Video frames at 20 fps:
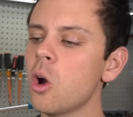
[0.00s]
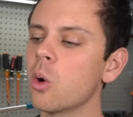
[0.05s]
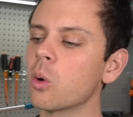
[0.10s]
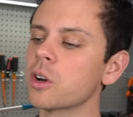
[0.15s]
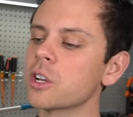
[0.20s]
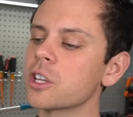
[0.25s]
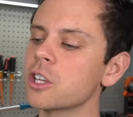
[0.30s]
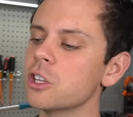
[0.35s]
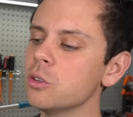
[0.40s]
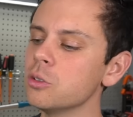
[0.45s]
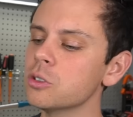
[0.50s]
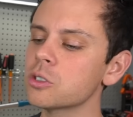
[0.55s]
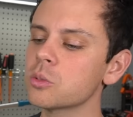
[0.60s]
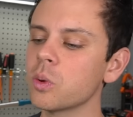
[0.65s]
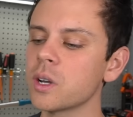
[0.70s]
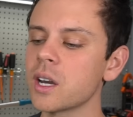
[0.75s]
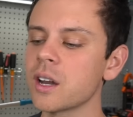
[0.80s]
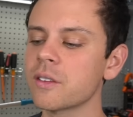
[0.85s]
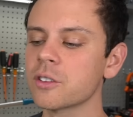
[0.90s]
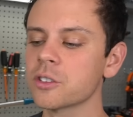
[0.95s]
or use
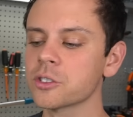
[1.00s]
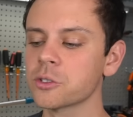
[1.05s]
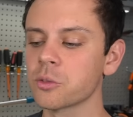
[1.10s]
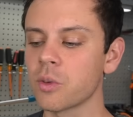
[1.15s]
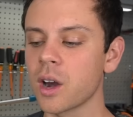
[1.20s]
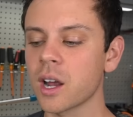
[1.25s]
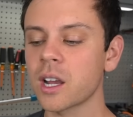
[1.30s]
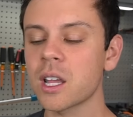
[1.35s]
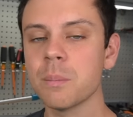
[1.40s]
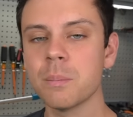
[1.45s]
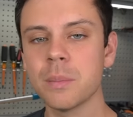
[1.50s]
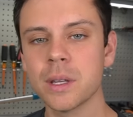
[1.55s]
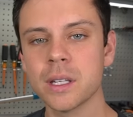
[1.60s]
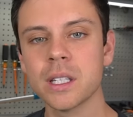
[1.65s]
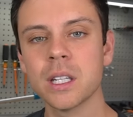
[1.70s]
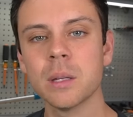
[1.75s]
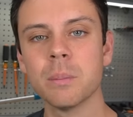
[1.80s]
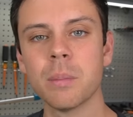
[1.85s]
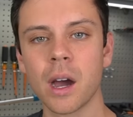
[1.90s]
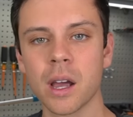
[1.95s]
whatever is
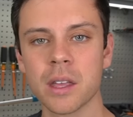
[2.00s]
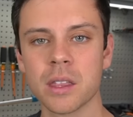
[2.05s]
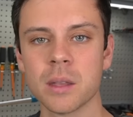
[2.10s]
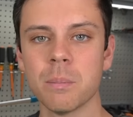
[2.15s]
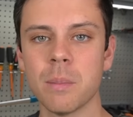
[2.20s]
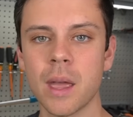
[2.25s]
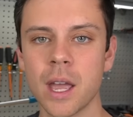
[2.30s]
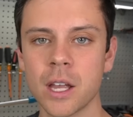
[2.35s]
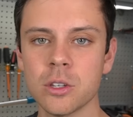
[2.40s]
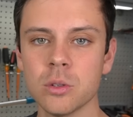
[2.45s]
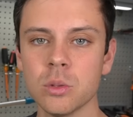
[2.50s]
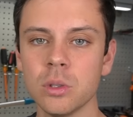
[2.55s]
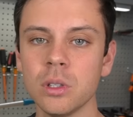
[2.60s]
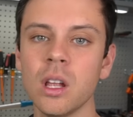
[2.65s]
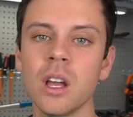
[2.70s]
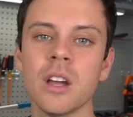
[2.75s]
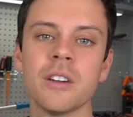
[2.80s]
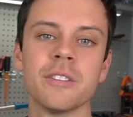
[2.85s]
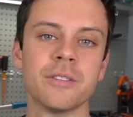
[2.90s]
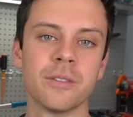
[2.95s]
recommended by the
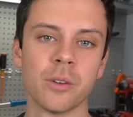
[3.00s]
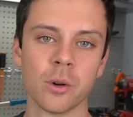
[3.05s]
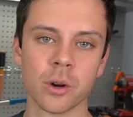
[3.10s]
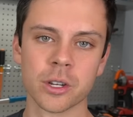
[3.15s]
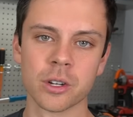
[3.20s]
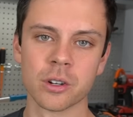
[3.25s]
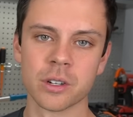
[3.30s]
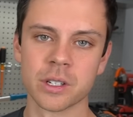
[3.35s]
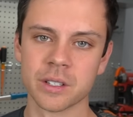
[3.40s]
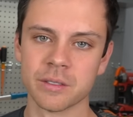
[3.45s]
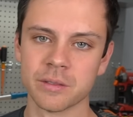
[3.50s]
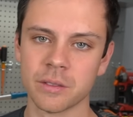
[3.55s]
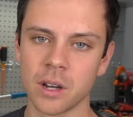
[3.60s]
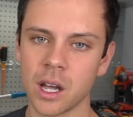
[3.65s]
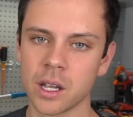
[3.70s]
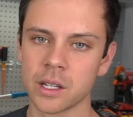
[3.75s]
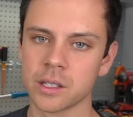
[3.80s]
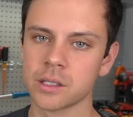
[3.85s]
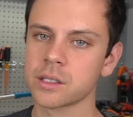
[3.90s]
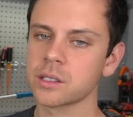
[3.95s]
manual for your
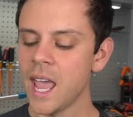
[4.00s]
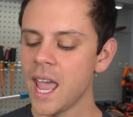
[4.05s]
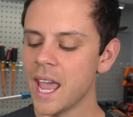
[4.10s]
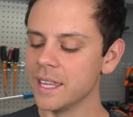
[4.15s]
device.